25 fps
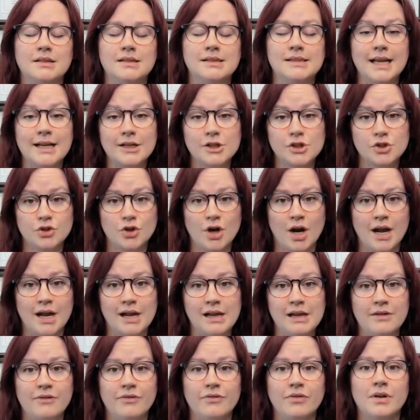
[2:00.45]
sex
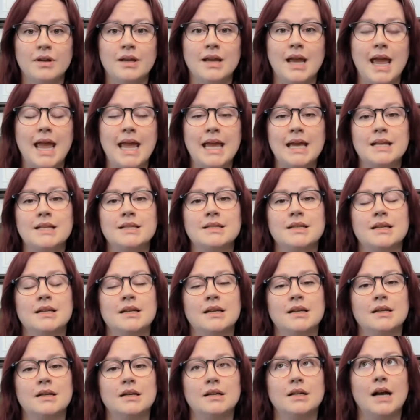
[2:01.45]
drive and
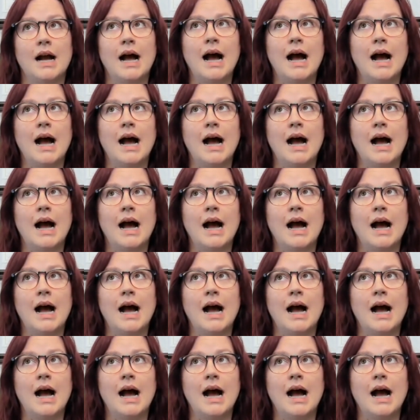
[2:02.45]
a